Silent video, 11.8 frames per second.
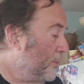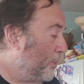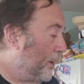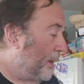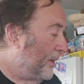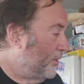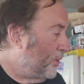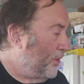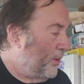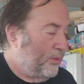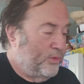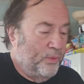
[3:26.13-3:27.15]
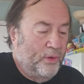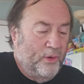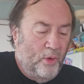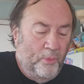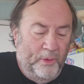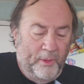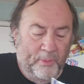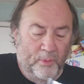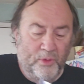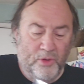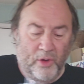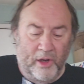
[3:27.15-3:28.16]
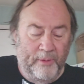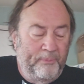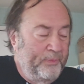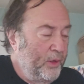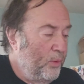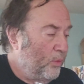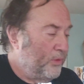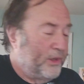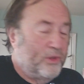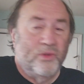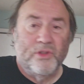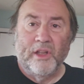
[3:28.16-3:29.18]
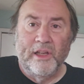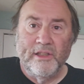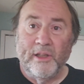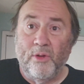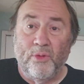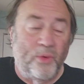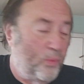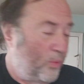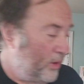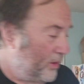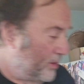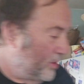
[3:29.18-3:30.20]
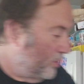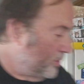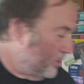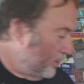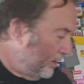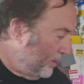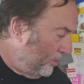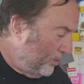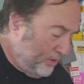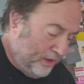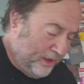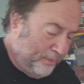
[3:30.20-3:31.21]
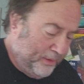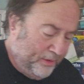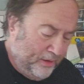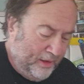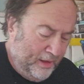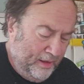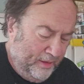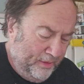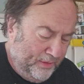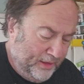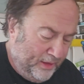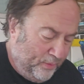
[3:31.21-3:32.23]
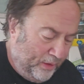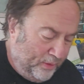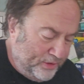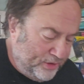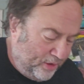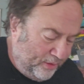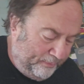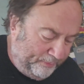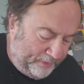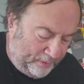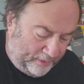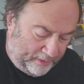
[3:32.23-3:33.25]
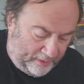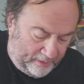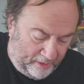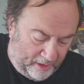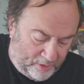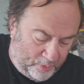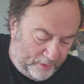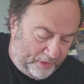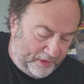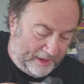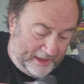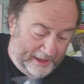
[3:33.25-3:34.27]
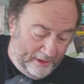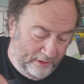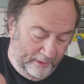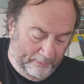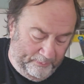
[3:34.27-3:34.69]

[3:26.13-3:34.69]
But that's what I thought. So we're going to open up and we'll try it. We'll take 2 slices. I'll go throw one in the toaster and then we'll talk about the other one. I always start not with the heel.